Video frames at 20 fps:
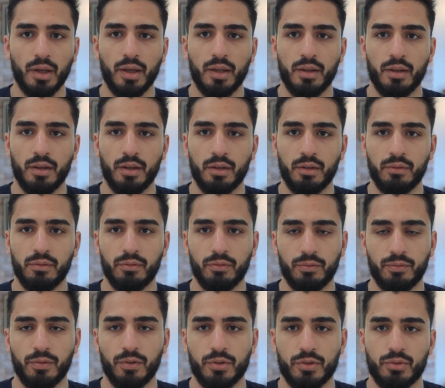In the
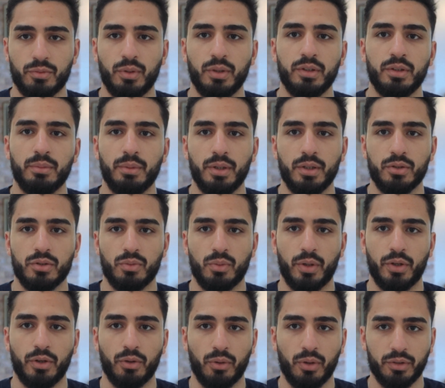first 20 minutes
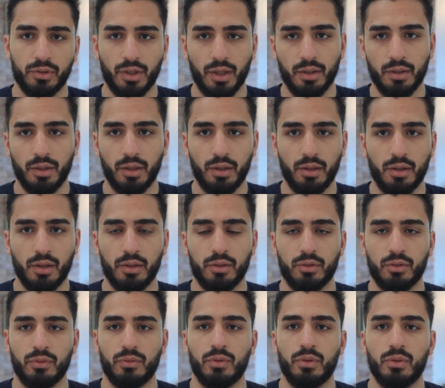where you're attending the
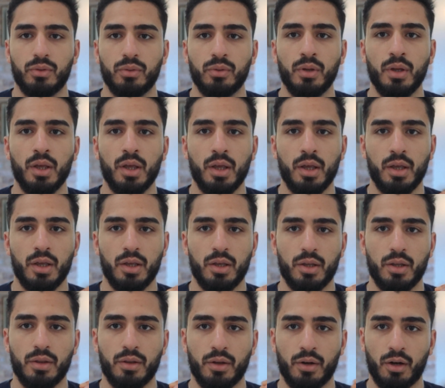interview,
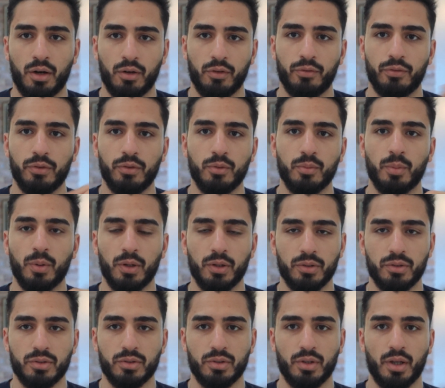there are a few
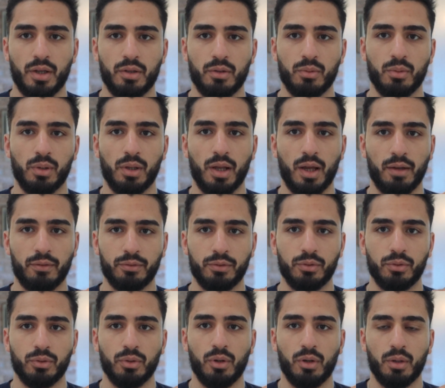parts that you will have
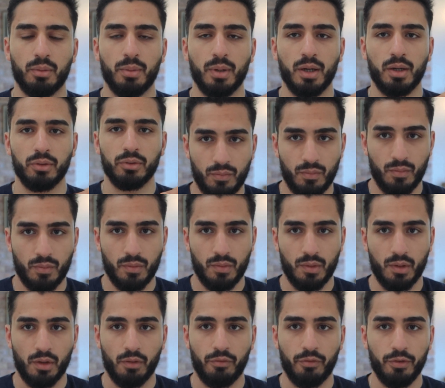to talk about.
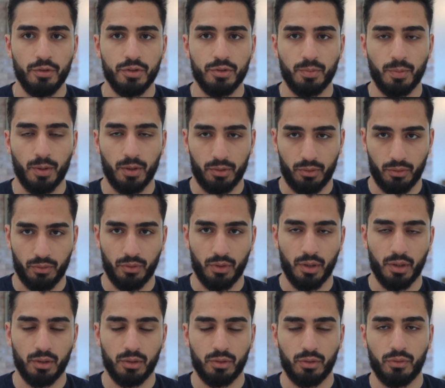The first part of
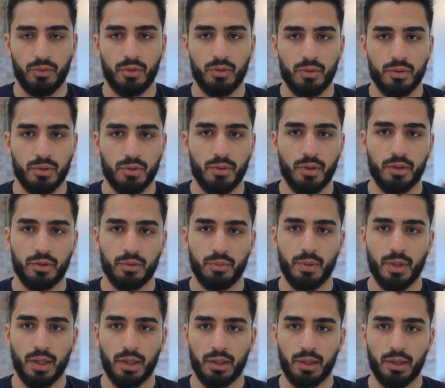the interview is going to
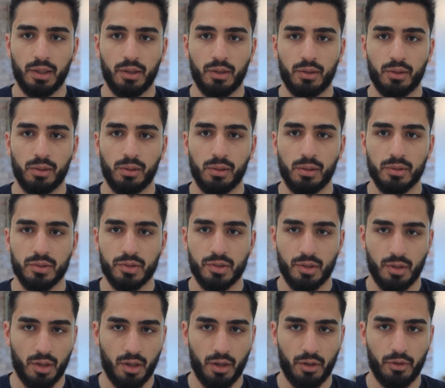be a clinical
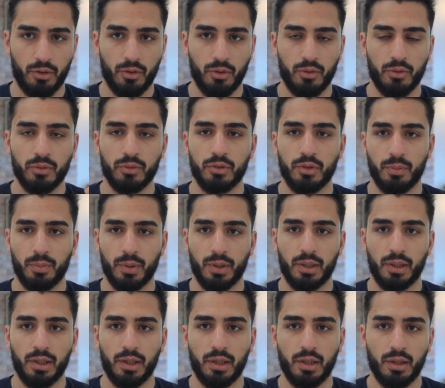scenario.
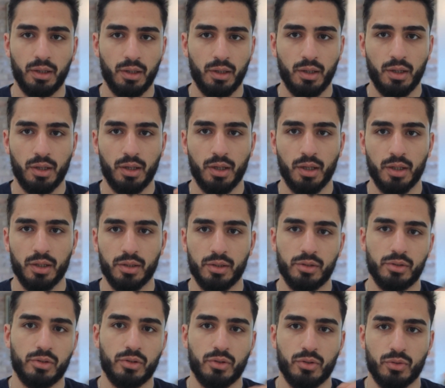Typically,
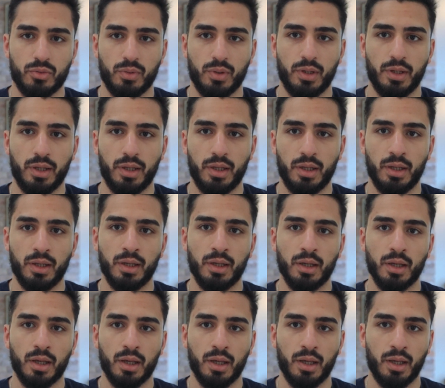it's
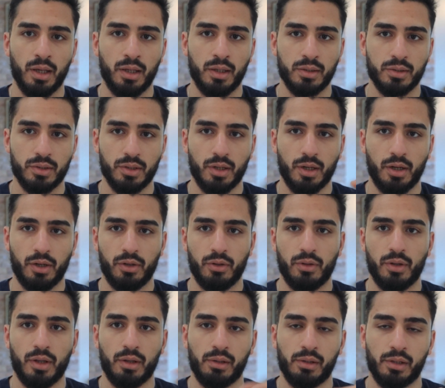usually a scenario
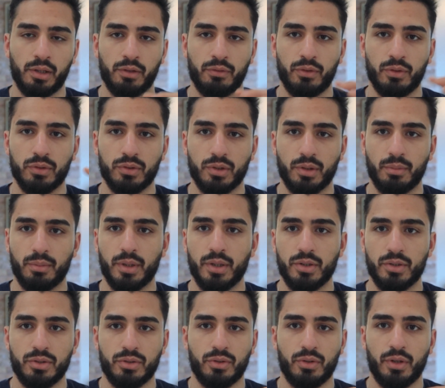they'll give you some
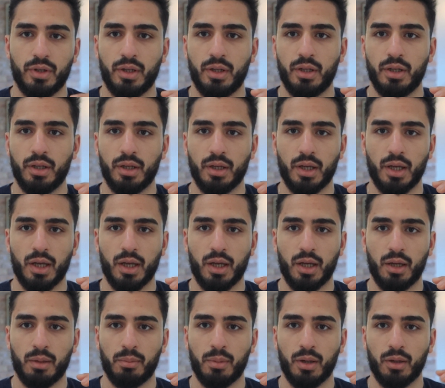history
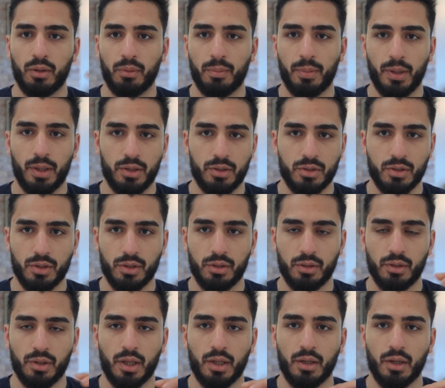about a
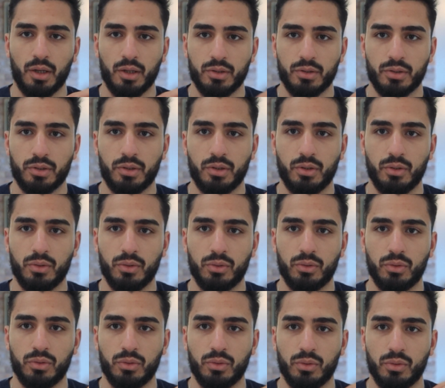patient and ask you
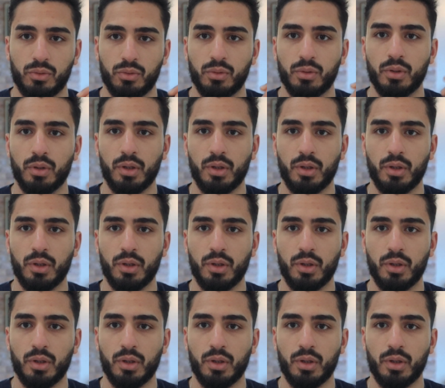to